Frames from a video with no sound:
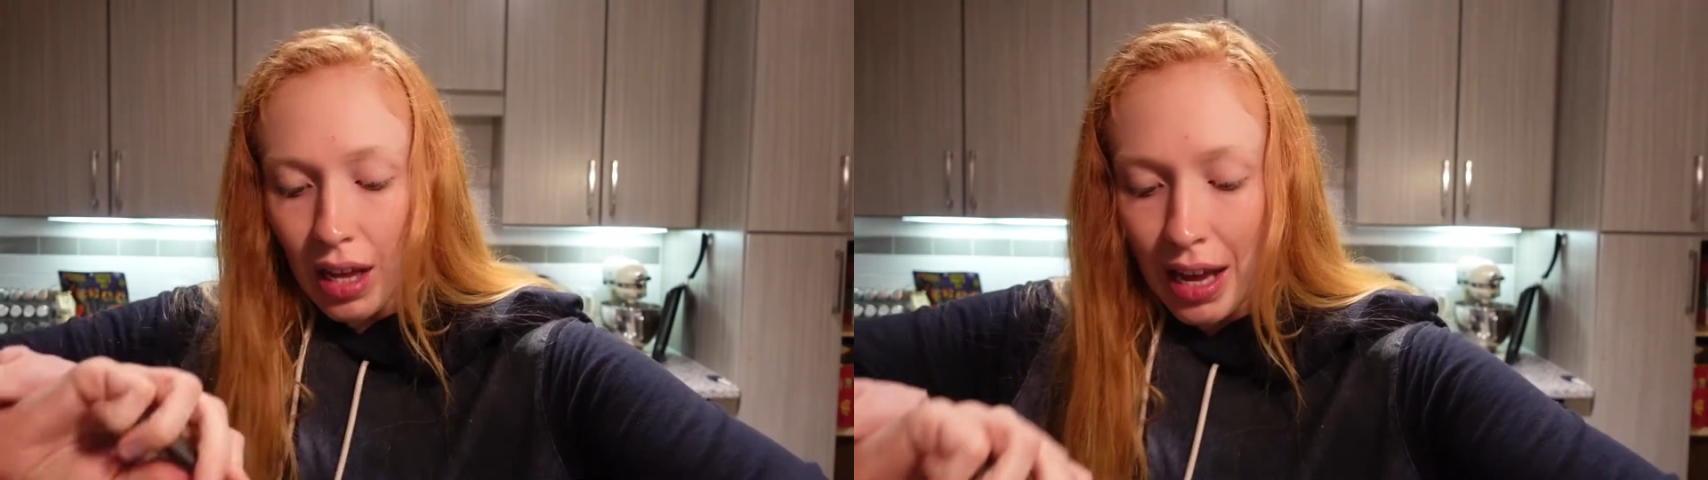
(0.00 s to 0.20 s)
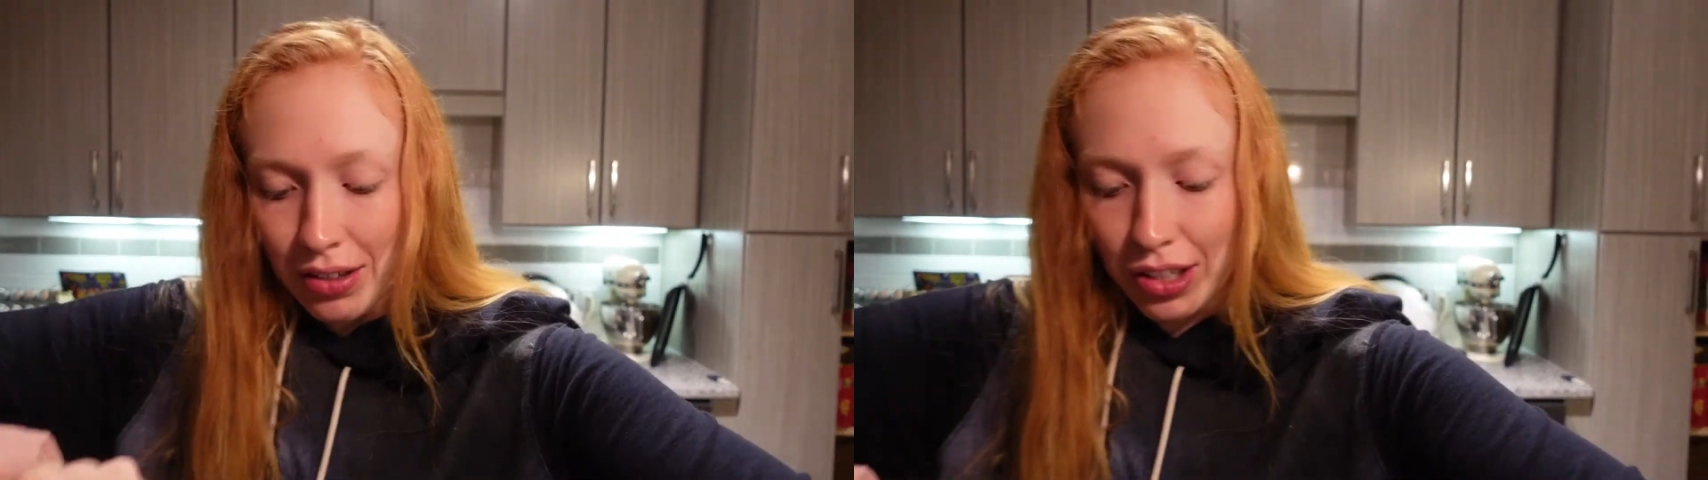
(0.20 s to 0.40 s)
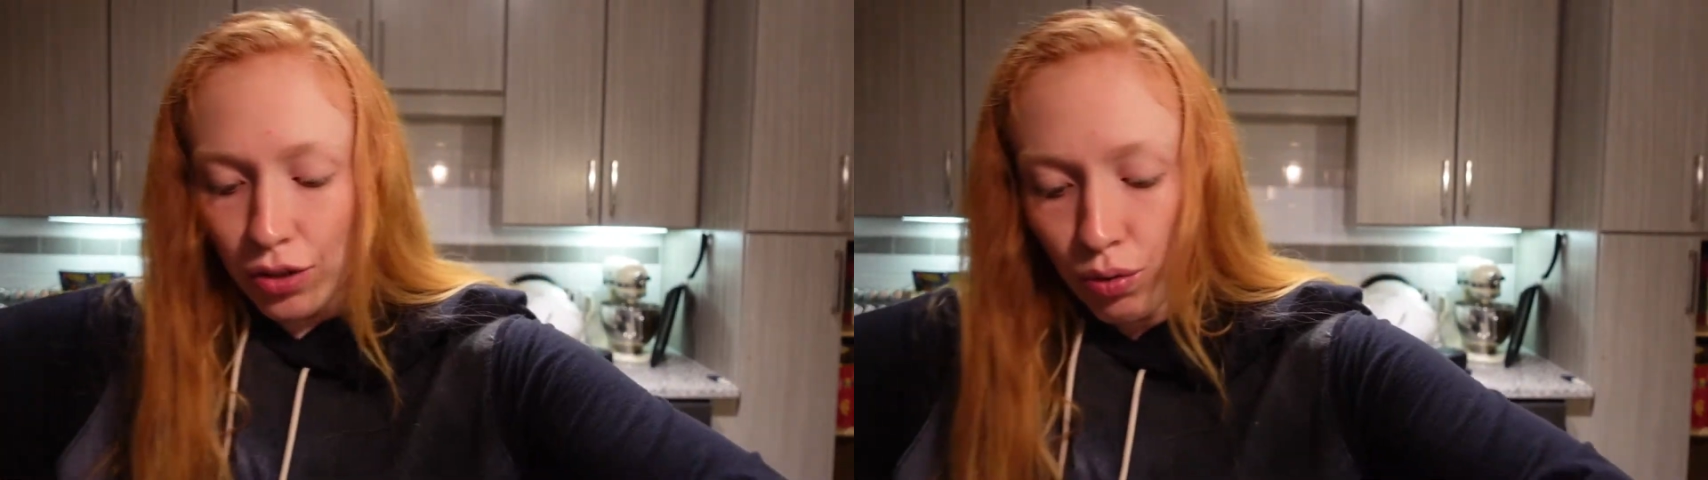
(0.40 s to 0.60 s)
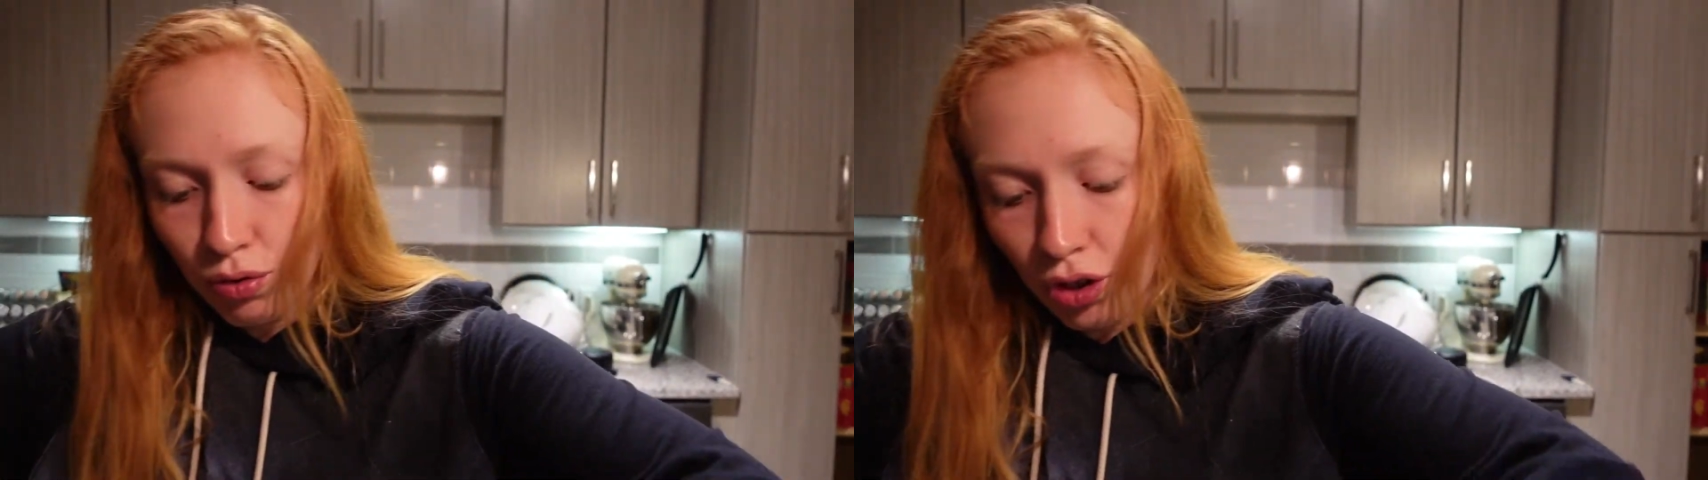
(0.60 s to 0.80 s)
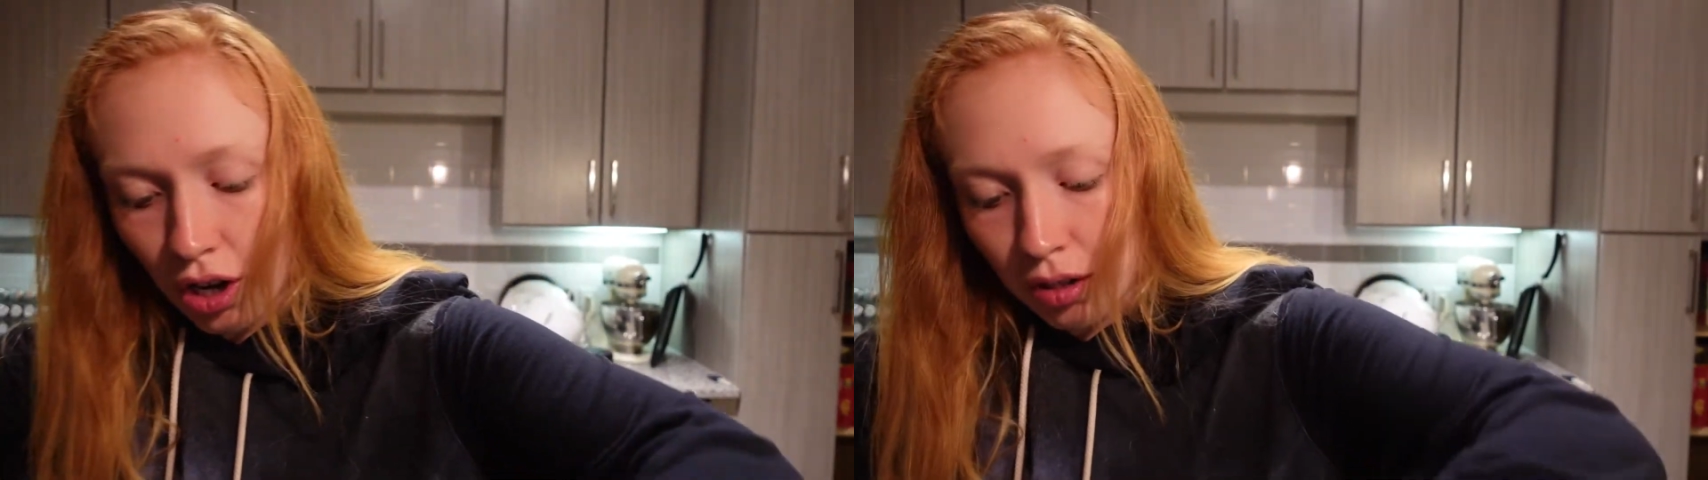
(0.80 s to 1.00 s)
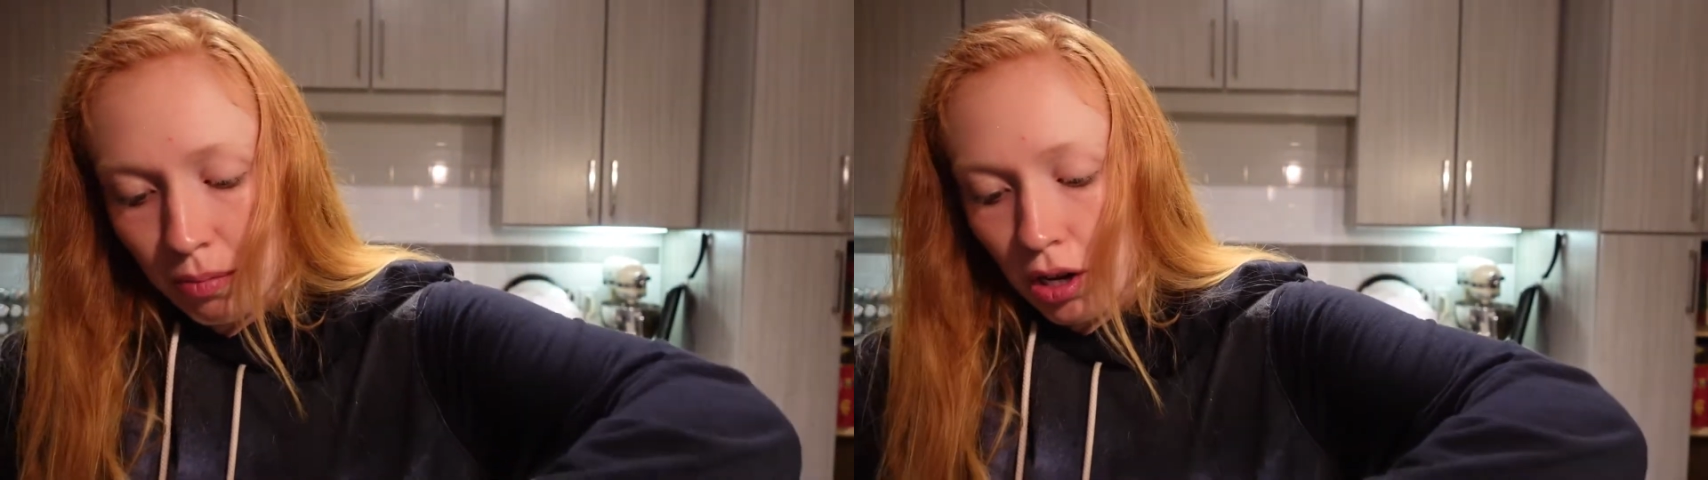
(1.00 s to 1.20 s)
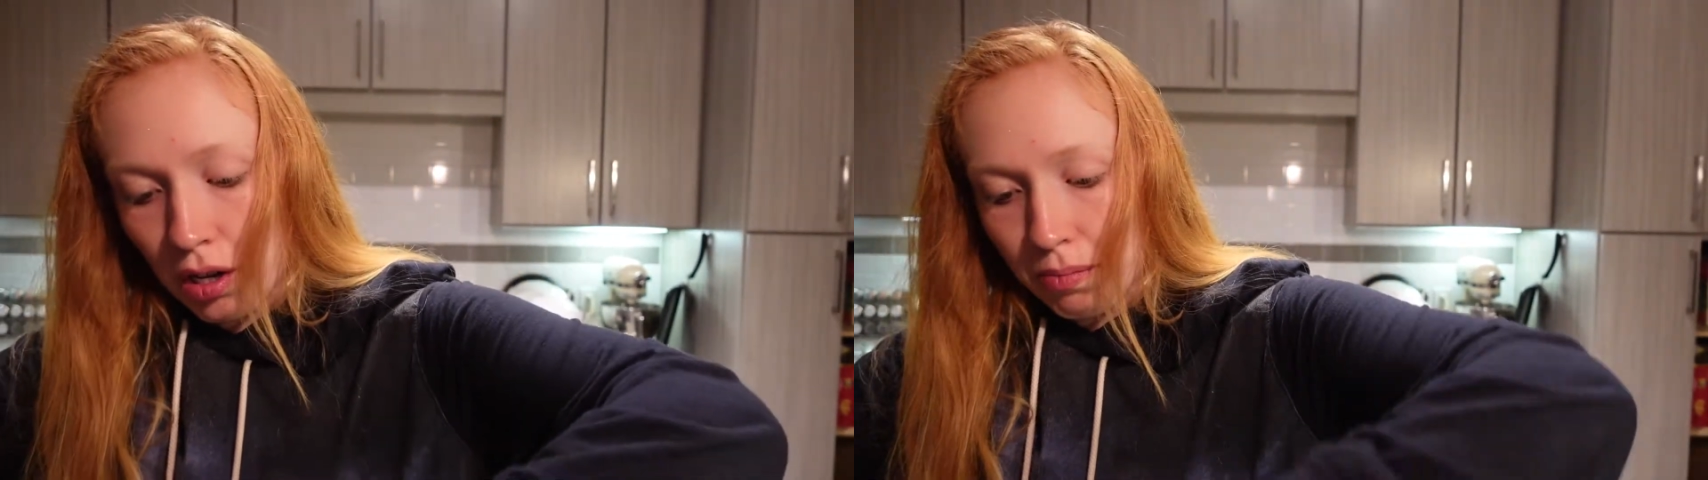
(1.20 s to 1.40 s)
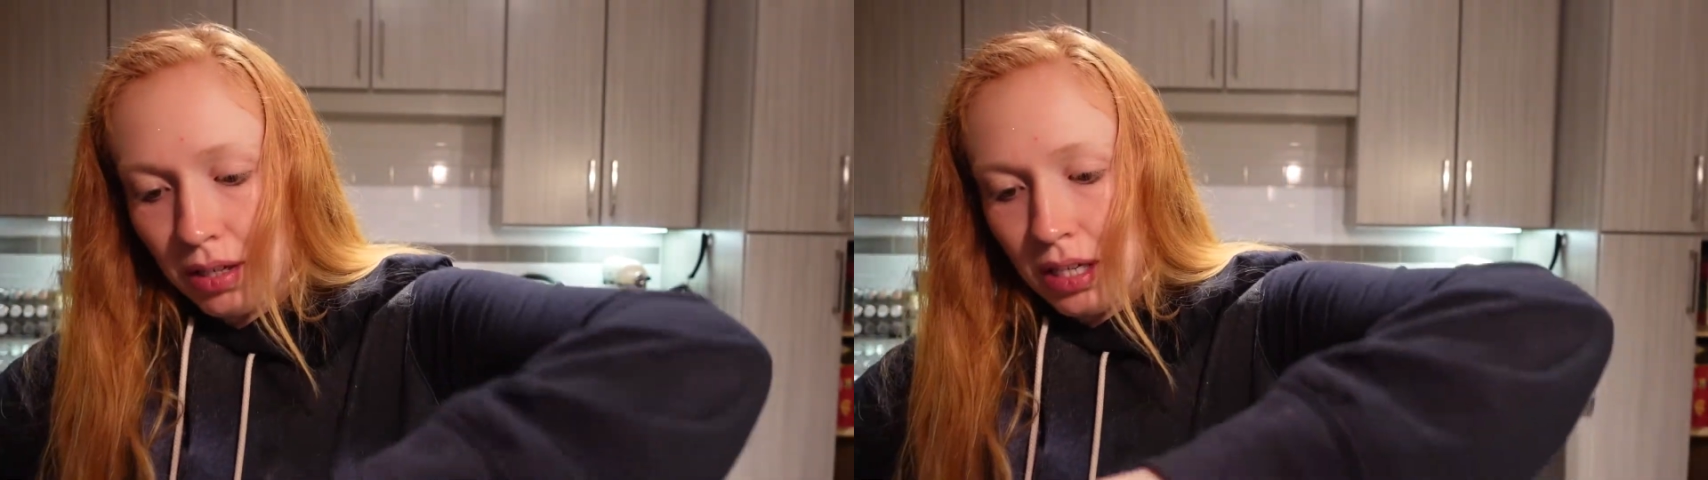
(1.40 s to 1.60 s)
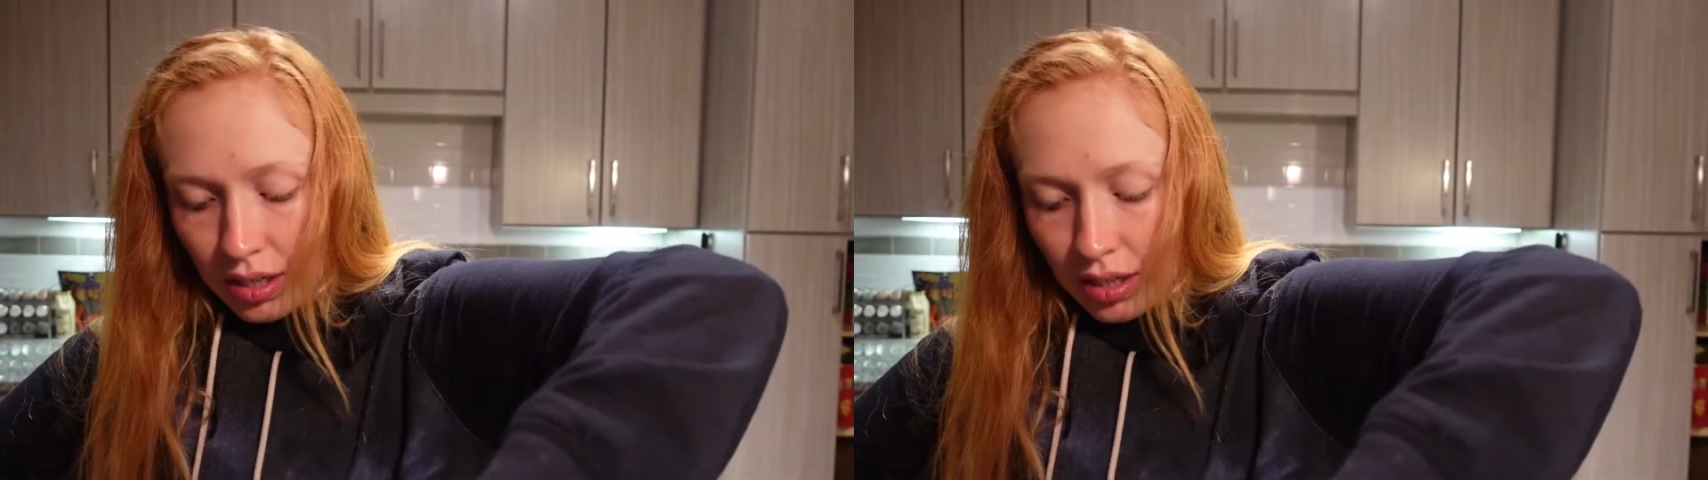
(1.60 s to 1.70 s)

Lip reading: as a new dog mom